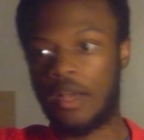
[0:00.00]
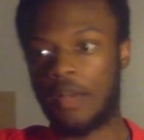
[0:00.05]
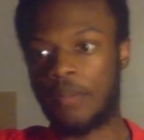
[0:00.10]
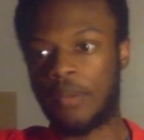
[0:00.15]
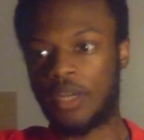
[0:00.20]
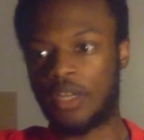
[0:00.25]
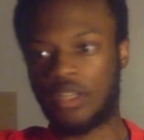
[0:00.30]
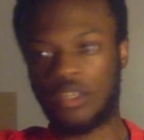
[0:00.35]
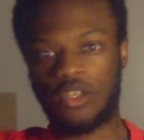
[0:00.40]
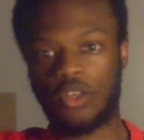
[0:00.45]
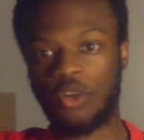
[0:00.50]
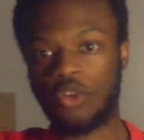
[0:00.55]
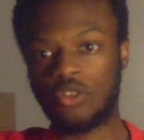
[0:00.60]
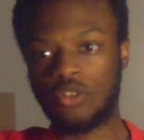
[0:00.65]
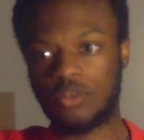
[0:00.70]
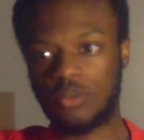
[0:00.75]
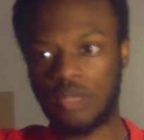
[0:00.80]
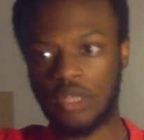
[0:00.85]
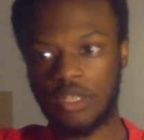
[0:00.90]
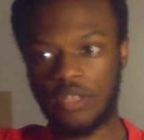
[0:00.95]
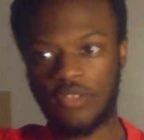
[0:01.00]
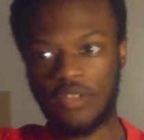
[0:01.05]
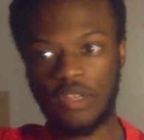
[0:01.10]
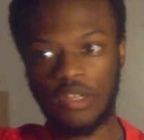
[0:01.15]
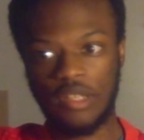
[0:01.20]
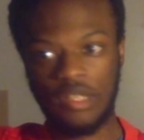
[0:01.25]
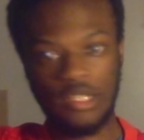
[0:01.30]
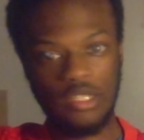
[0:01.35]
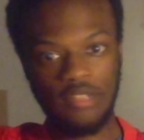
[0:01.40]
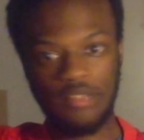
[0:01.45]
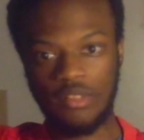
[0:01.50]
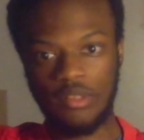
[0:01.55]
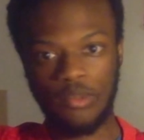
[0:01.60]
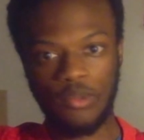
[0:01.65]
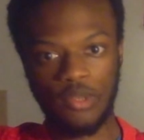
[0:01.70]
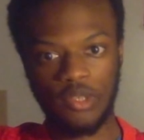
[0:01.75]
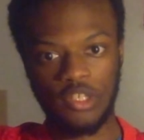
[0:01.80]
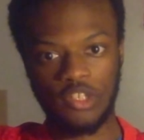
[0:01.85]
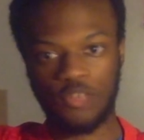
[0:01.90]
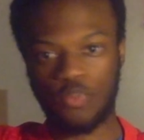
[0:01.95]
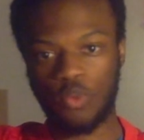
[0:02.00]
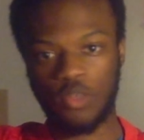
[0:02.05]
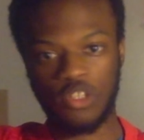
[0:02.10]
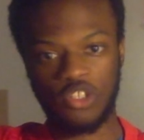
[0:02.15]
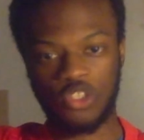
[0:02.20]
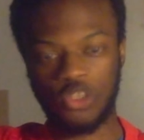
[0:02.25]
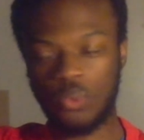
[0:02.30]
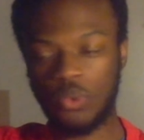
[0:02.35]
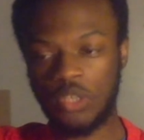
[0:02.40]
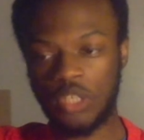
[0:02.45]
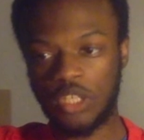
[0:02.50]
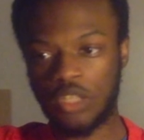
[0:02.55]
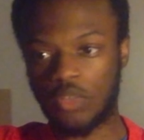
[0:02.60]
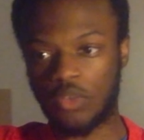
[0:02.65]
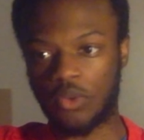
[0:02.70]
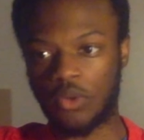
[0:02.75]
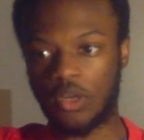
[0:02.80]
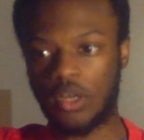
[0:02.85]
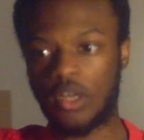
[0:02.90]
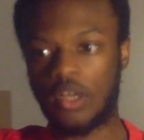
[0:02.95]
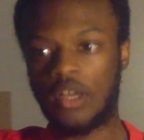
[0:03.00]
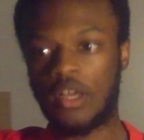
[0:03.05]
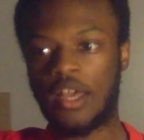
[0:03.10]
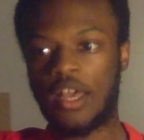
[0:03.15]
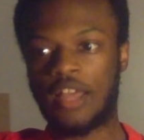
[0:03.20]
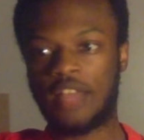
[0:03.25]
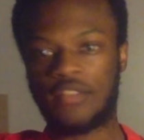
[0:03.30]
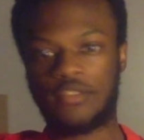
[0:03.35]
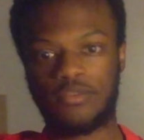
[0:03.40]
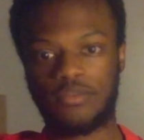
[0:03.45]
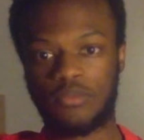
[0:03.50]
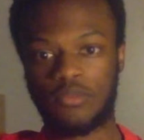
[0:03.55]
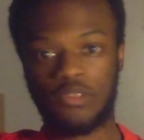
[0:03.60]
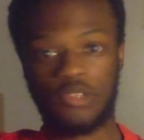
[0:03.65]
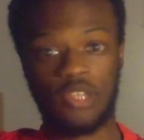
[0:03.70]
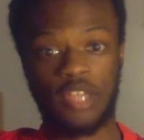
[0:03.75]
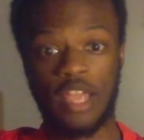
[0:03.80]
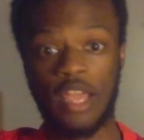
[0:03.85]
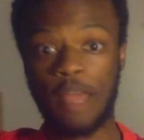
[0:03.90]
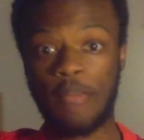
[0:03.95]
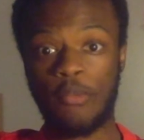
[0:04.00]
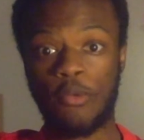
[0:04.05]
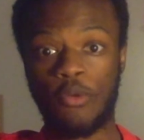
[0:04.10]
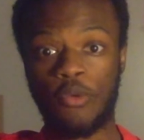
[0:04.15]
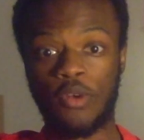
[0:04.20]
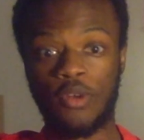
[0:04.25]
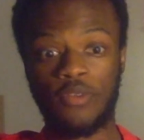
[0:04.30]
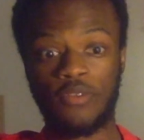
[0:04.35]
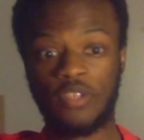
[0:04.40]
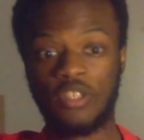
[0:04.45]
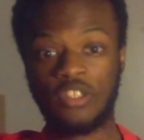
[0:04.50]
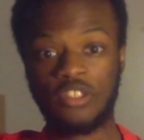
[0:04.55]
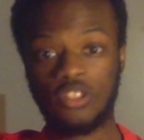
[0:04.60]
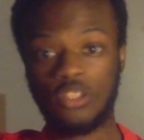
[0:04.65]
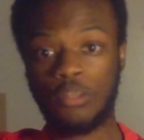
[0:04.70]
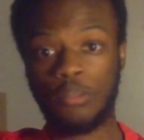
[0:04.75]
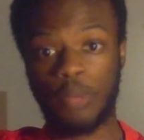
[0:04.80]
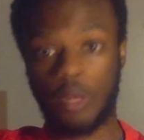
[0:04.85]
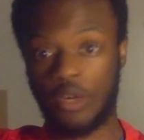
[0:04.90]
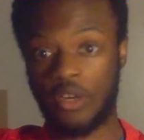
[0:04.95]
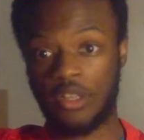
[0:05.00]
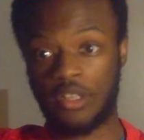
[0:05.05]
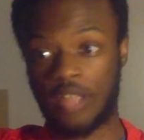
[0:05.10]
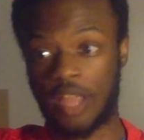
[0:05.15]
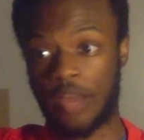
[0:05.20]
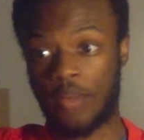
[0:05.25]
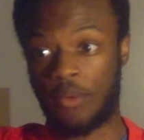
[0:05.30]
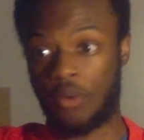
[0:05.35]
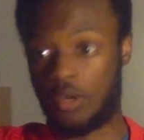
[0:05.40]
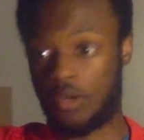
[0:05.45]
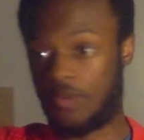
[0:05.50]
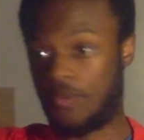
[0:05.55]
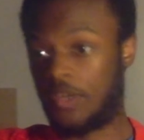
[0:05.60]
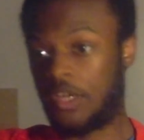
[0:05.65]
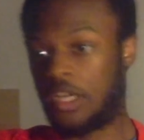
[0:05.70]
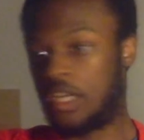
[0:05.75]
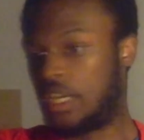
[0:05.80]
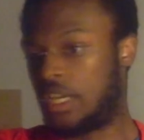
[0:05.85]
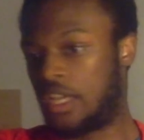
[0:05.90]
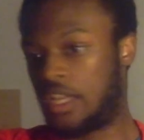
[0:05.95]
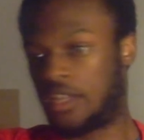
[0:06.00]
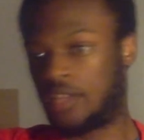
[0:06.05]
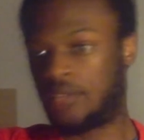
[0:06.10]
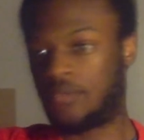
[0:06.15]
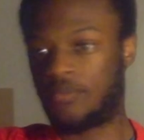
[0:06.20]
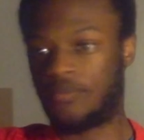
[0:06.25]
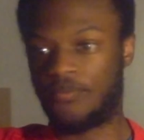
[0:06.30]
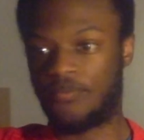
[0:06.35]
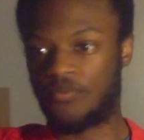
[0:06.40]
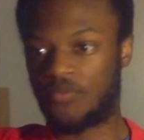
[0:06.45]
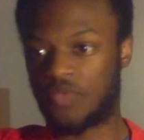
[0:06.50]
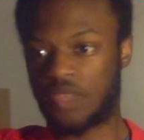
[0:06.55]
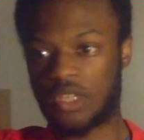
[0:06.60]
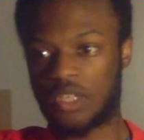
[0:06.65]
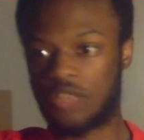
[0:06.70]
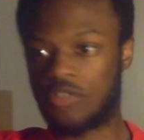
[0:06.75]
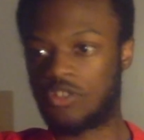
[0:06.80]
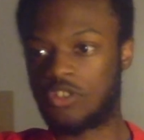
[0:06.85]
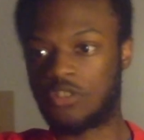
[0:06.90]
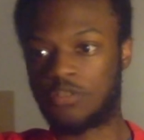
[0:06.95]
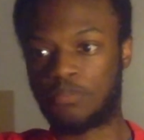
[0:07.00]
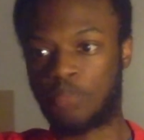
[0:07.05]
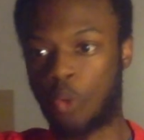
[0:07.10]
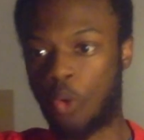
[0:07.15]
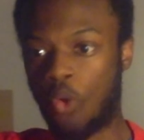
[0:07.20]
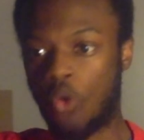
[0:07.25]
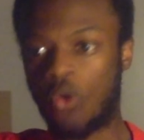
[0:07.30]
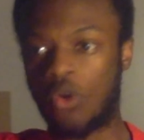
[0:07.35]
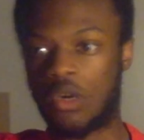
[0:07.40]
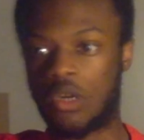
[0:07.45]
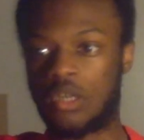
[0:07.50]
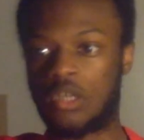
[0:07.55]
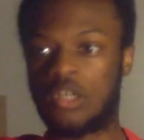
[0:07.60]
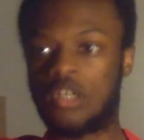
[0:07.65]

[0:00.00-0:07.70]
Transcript: But Costa Rica could have easily won this one 2-0, as Campbell he should have buried that one, and it was just poor